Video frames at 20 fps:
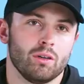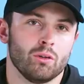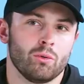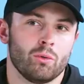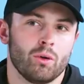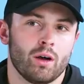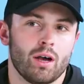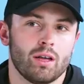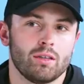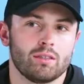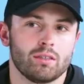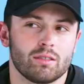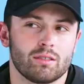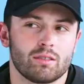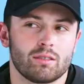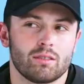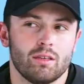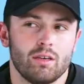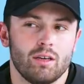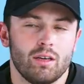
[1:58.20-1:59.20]
Otherwise,
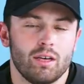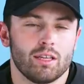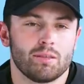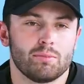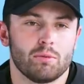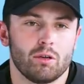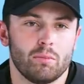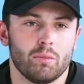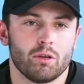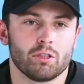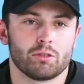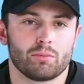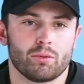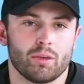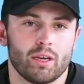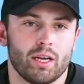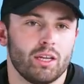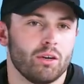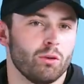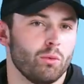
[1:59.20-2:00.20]
it's pretty much
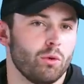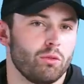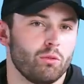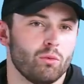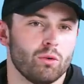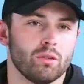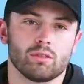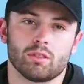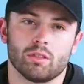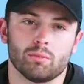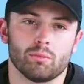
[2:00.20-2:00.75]
plain or with one